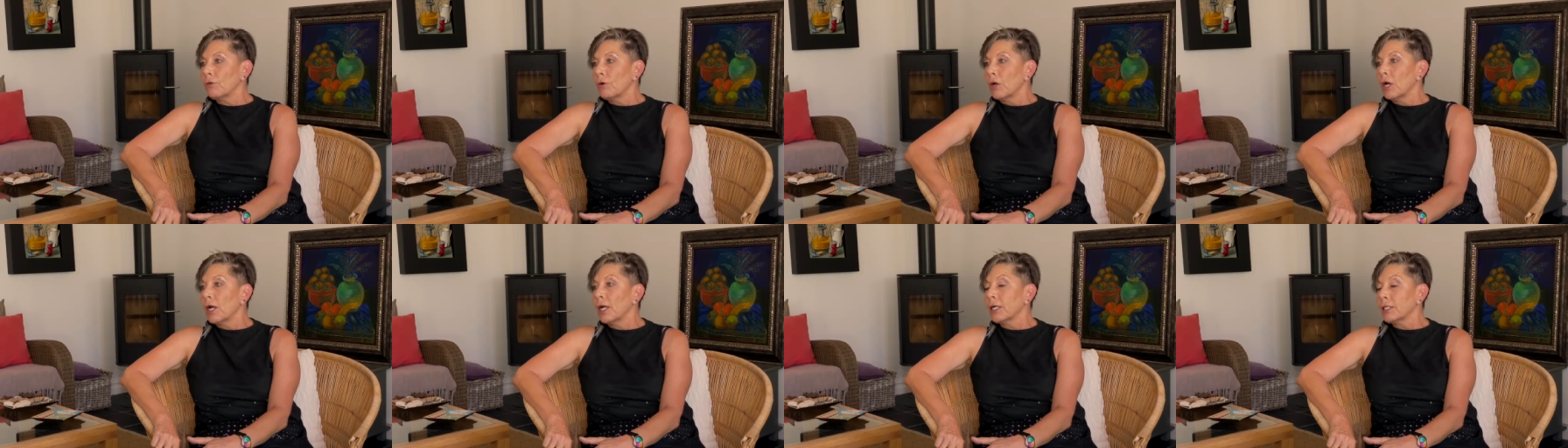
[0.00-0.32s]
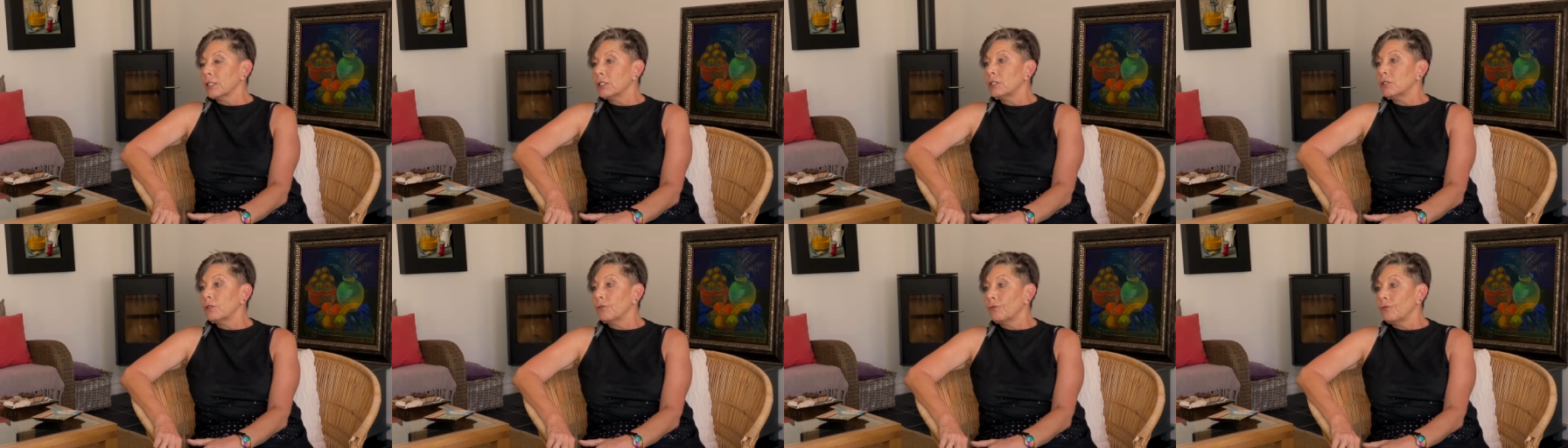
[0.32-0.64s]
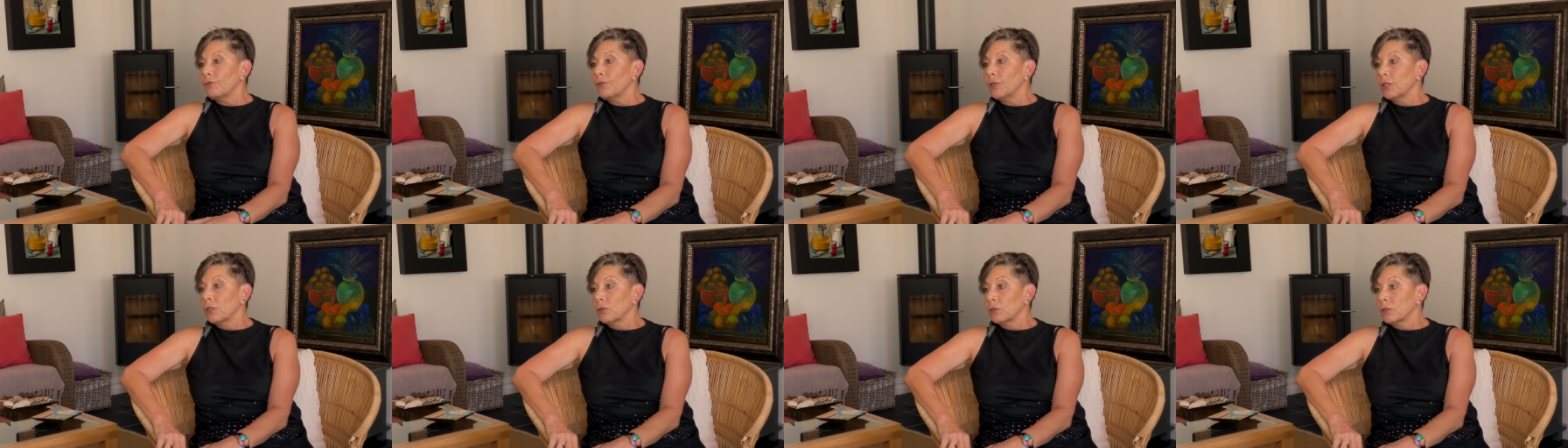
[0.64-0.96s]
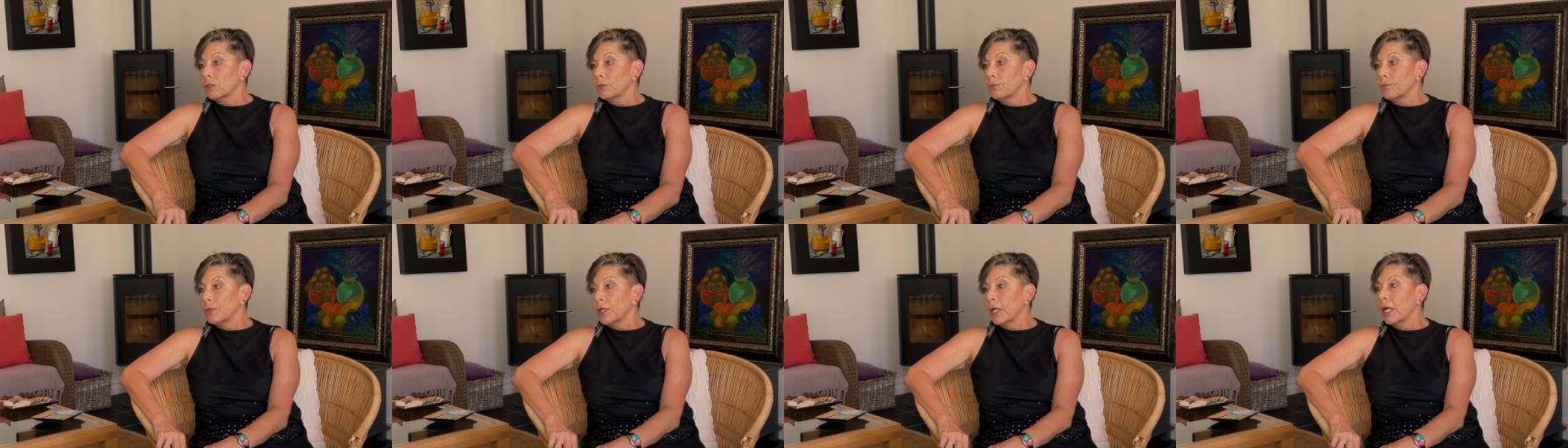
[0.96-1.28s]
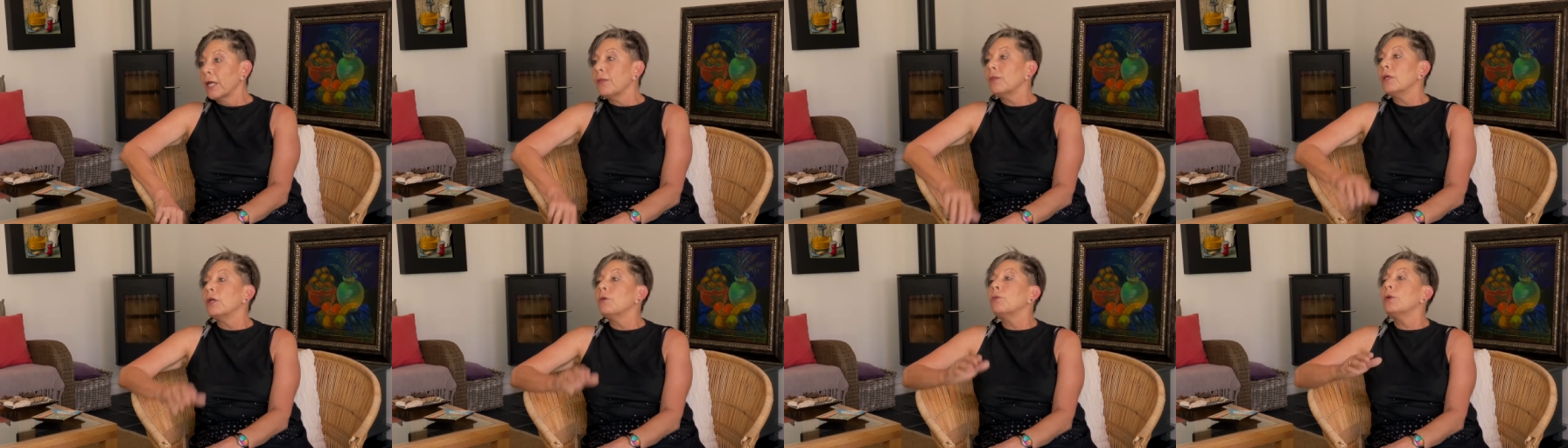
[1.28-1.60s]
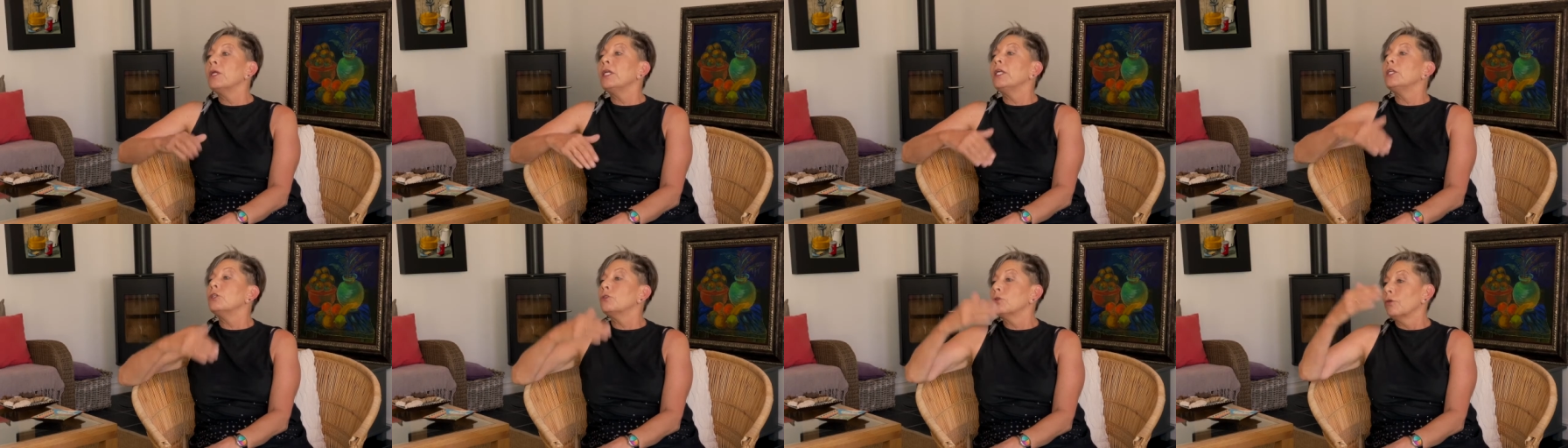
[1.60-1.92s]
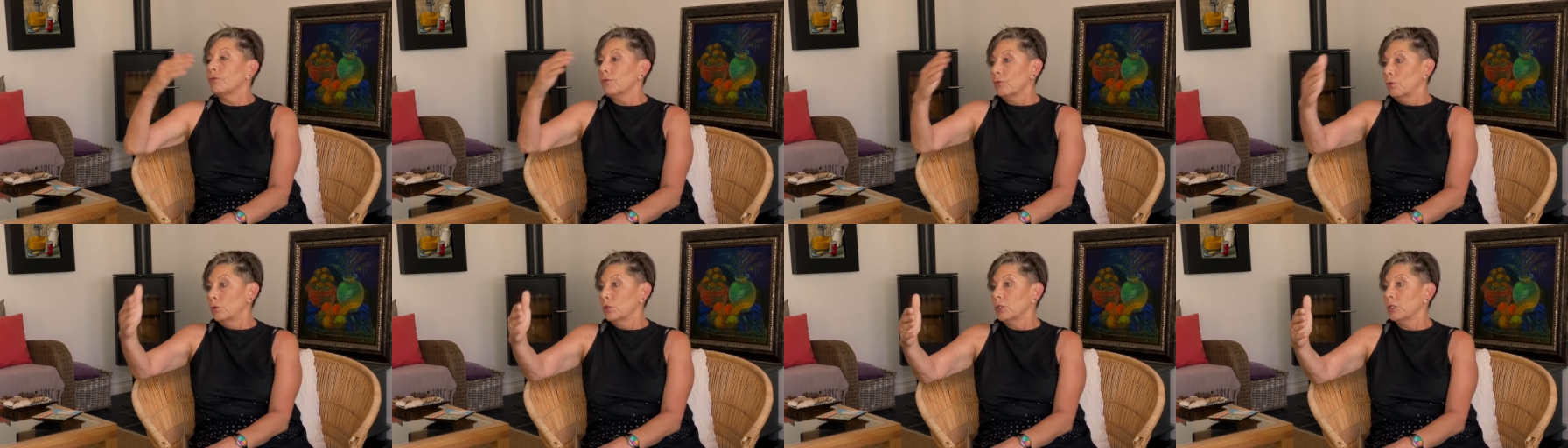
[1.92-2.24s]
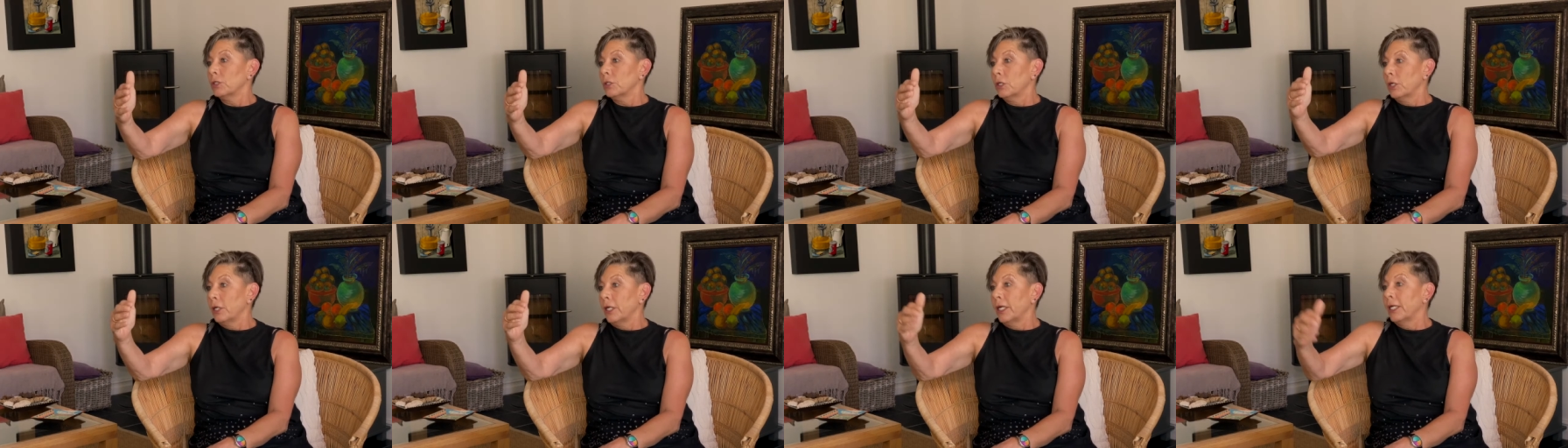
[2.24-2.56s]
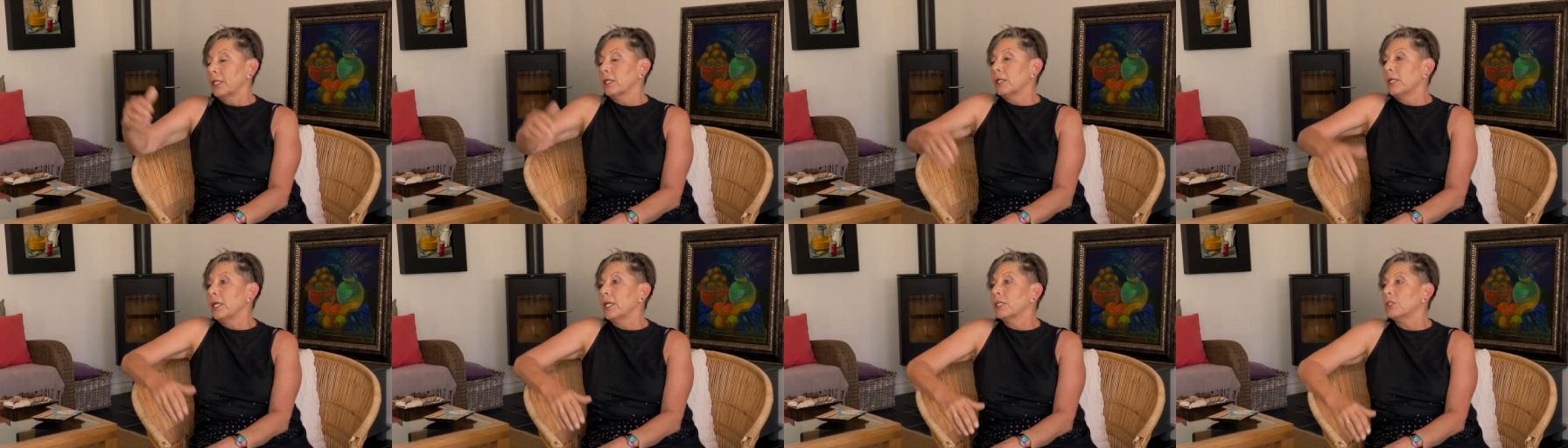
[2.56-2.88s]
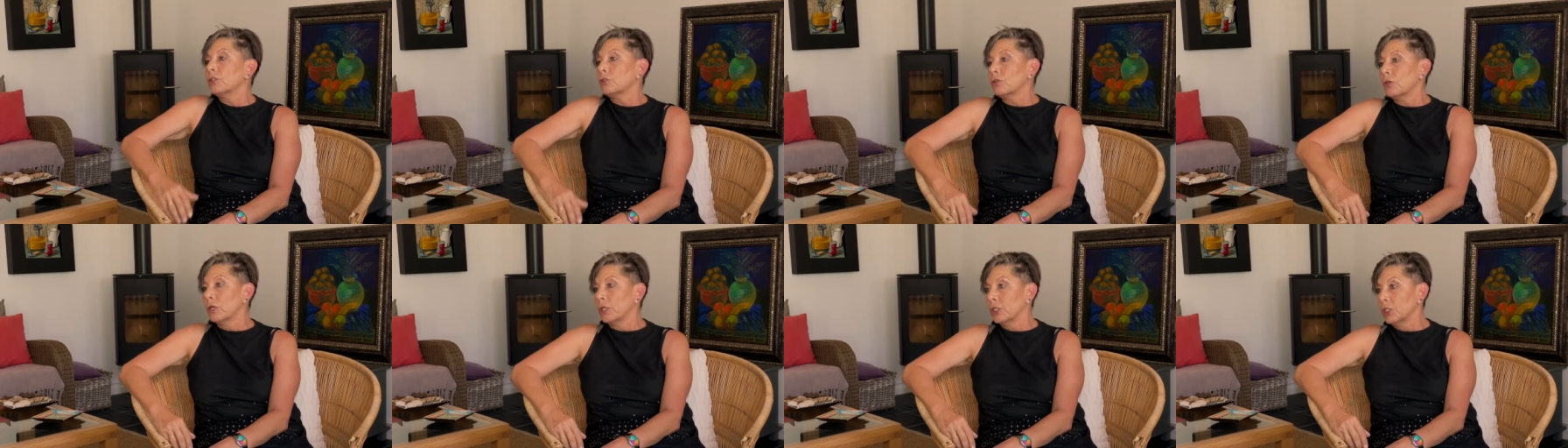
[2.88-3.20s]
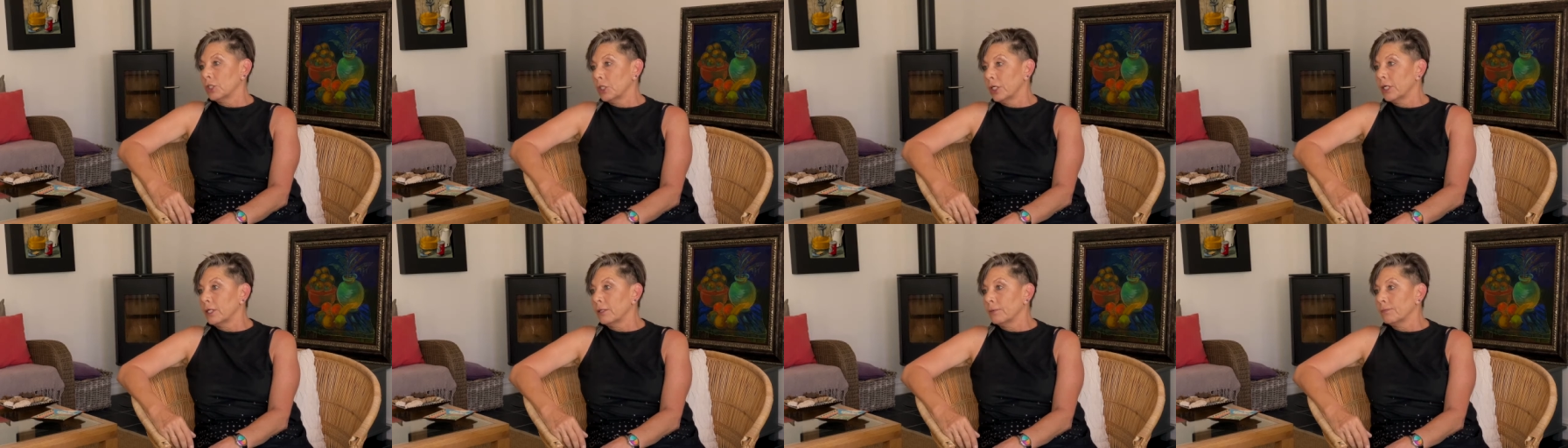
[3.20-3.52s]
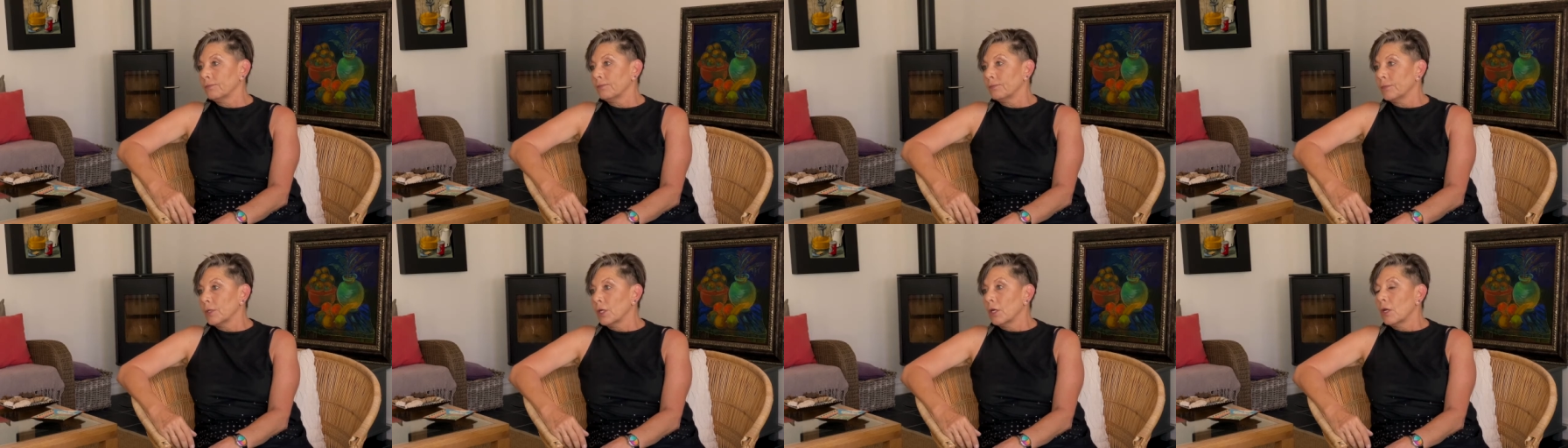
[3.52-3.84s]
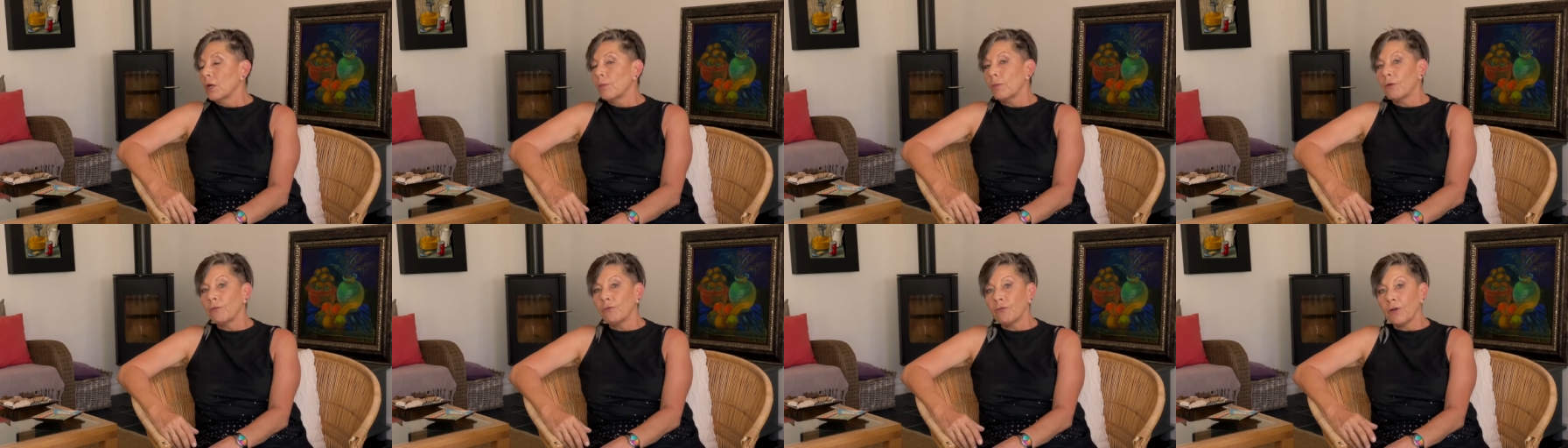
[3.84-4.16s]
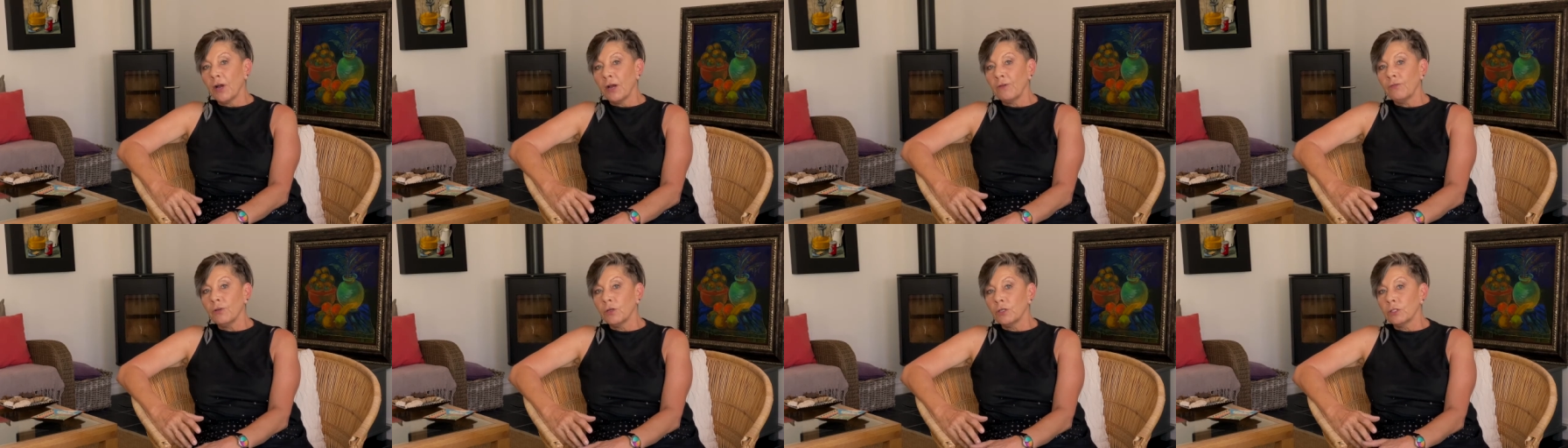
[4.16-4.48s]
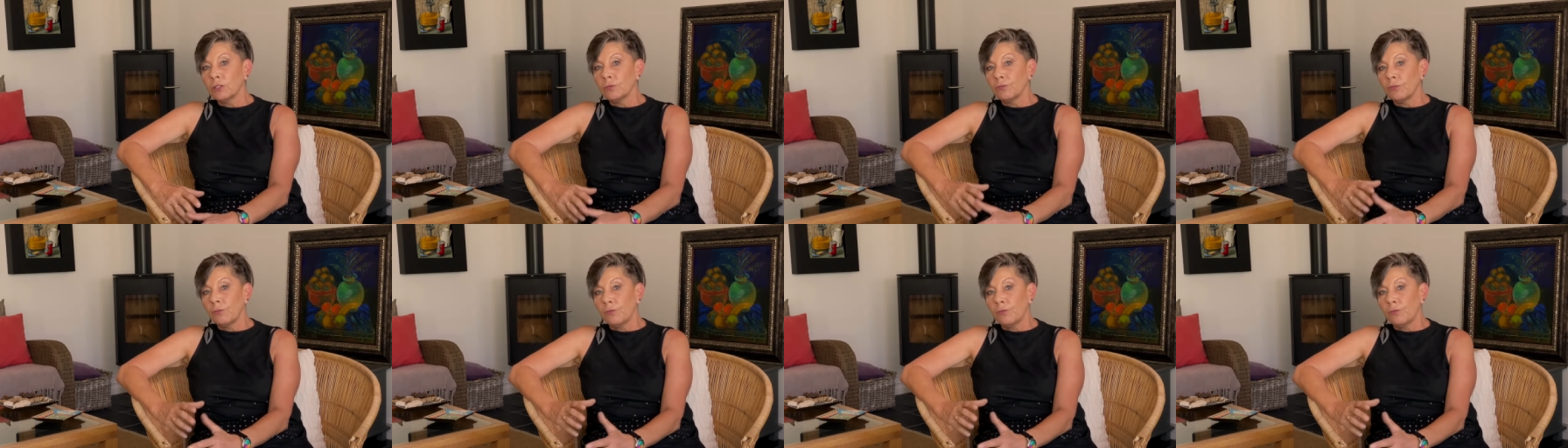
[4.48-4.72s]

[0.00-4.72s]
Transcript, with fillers: rollout into the field. And then we need to, of course, get the next tranche in. But 5 years,